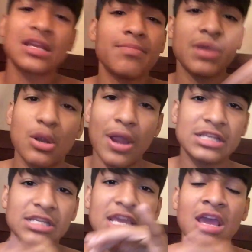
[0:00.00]
gonna be
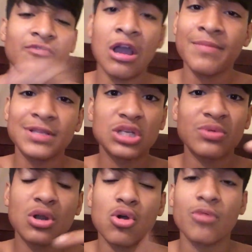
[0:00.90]
crazy. If y'all want me to
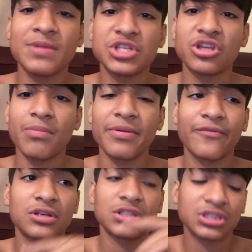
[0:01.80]
record me shopping
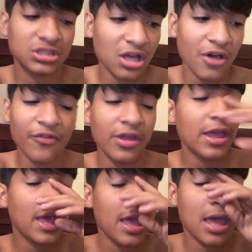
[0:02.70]
for stuff,
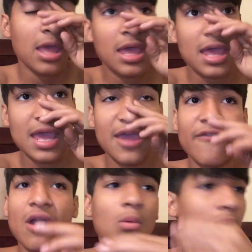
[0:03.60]
if y'all